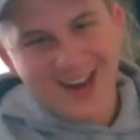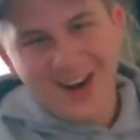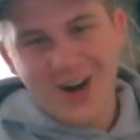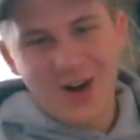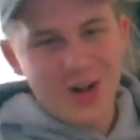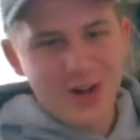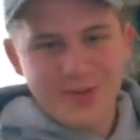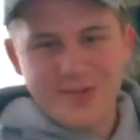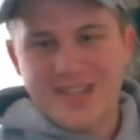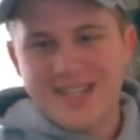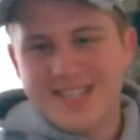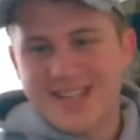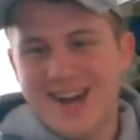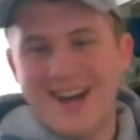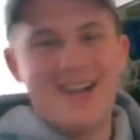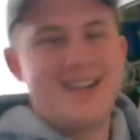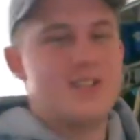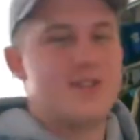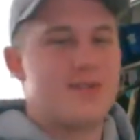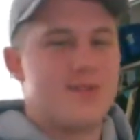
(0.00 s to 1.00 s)
All of these
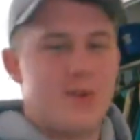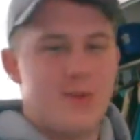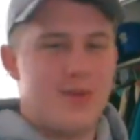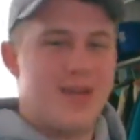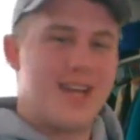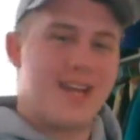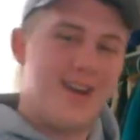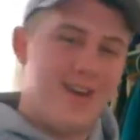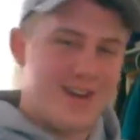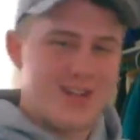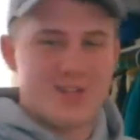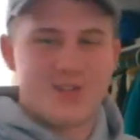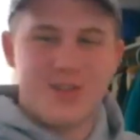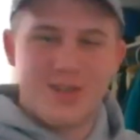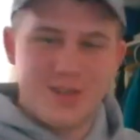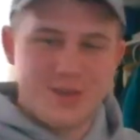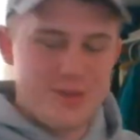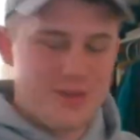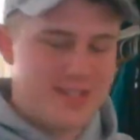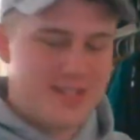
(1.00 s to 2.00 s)
guys are from like
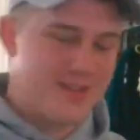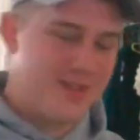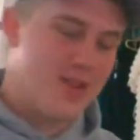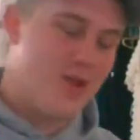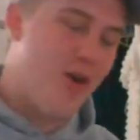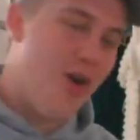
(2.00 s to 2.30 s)
Australia and New Zealand.